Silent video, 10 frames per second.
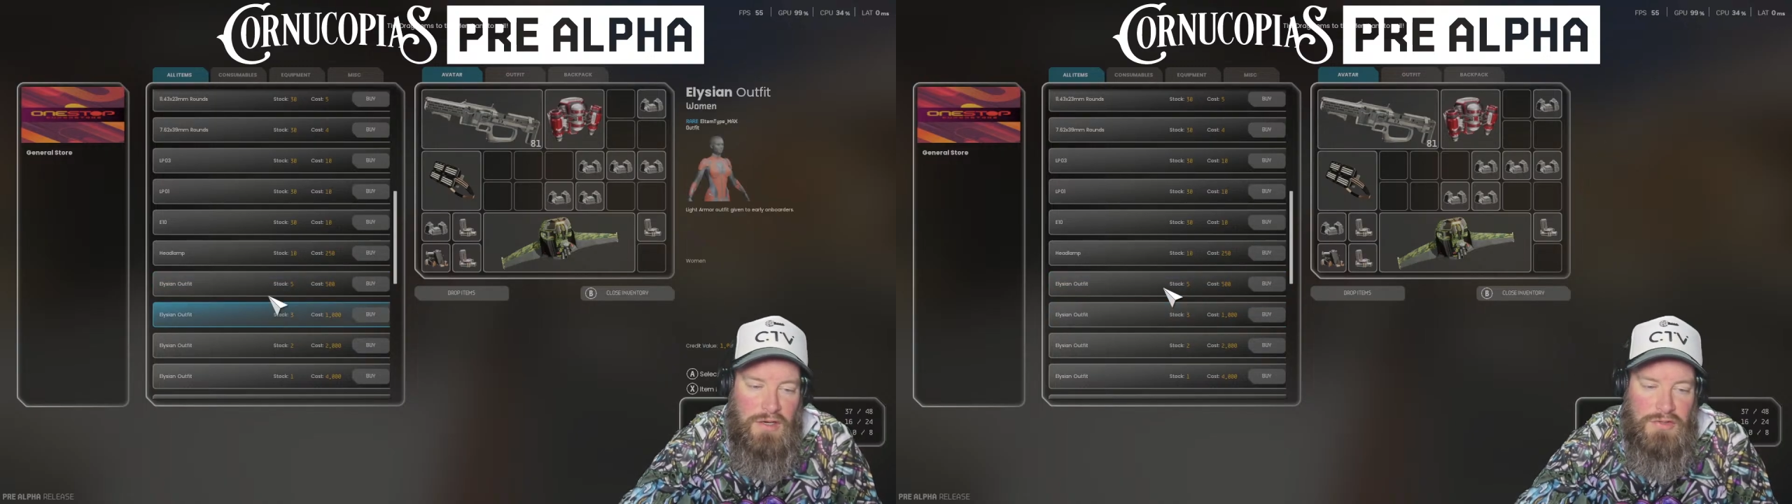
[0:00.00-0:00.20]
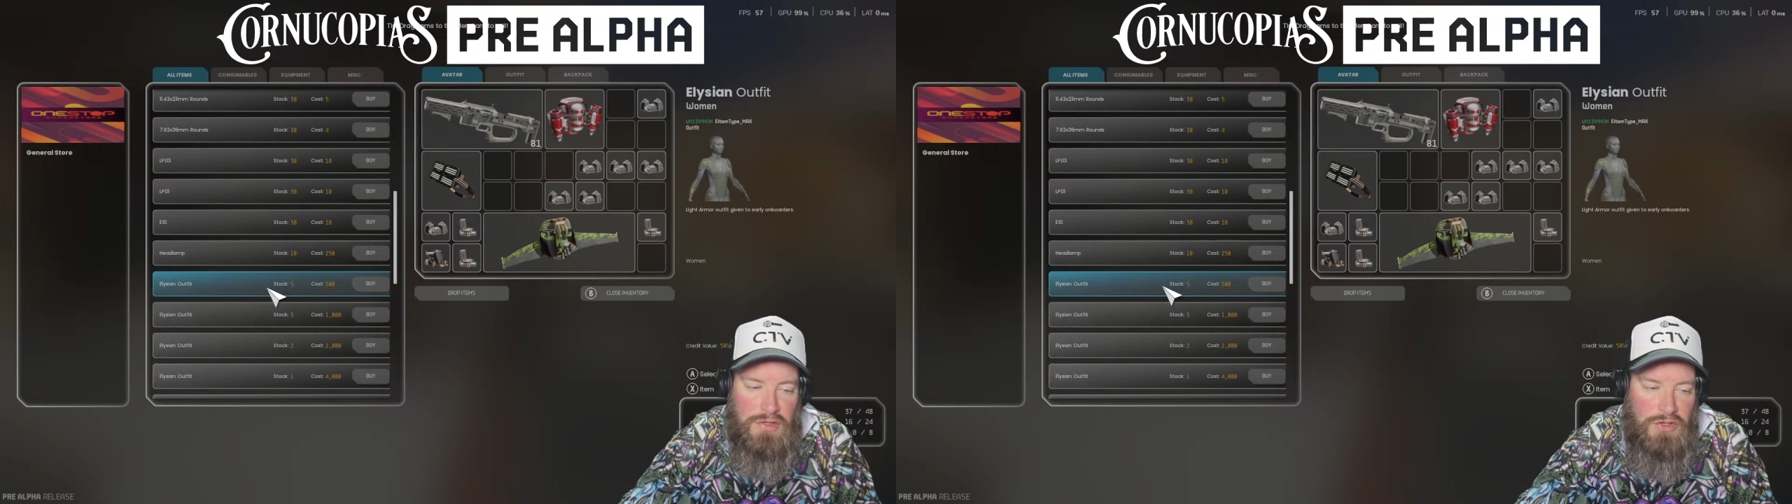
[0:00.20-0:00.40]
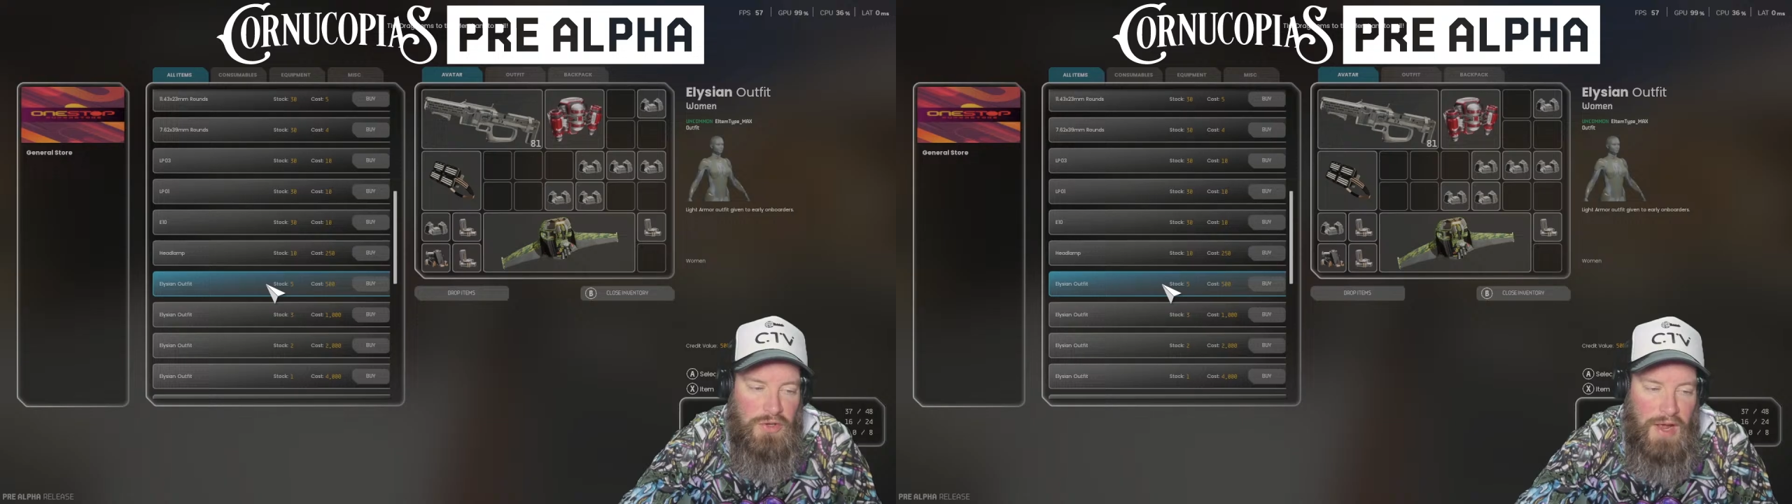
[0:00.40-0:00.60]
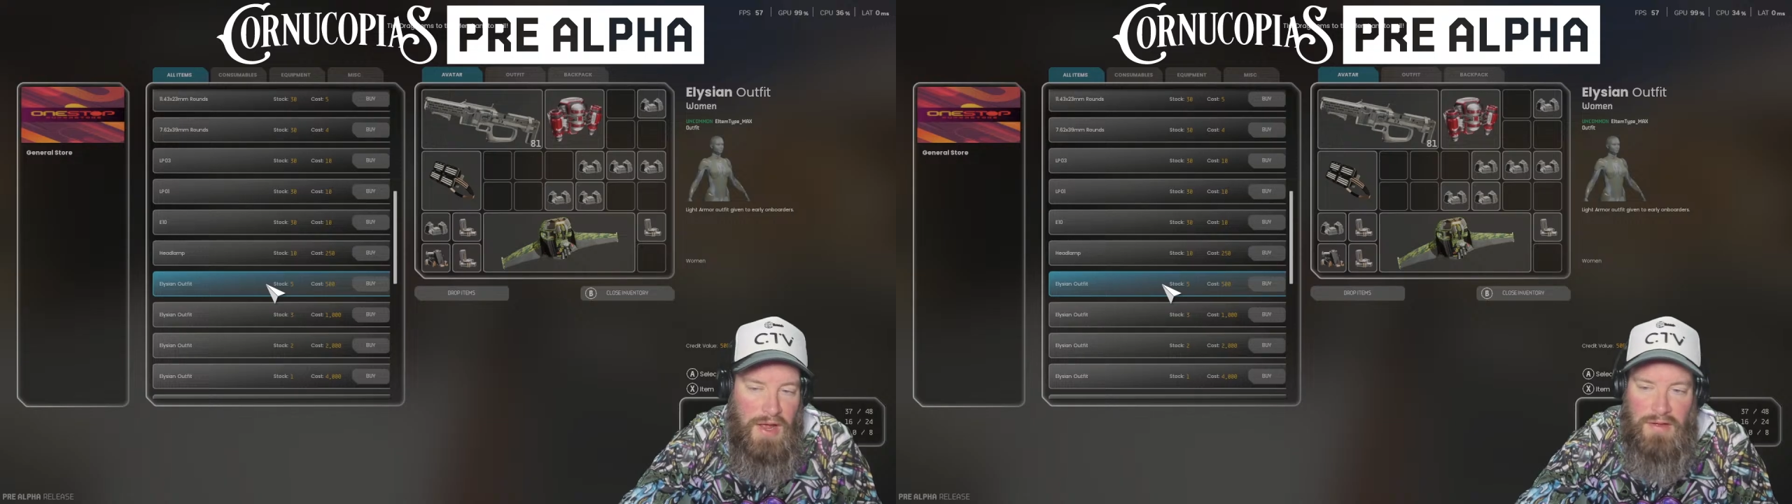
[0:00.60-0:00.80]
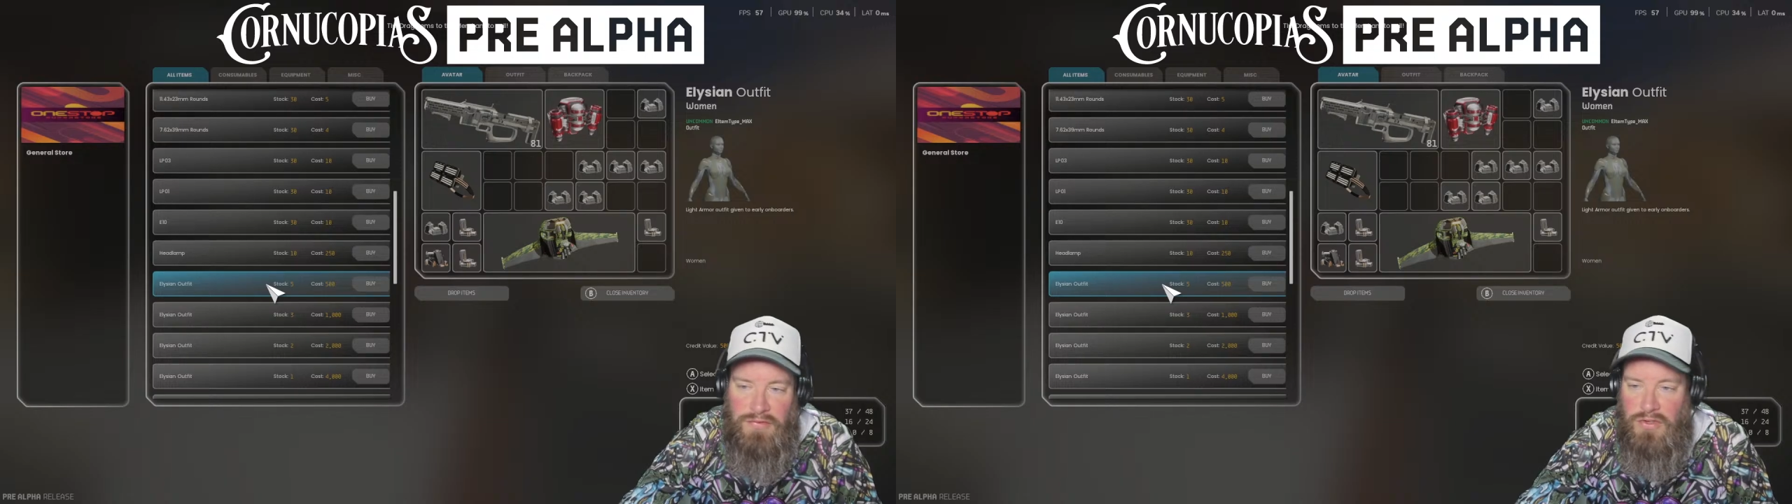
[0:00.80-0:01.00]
So you have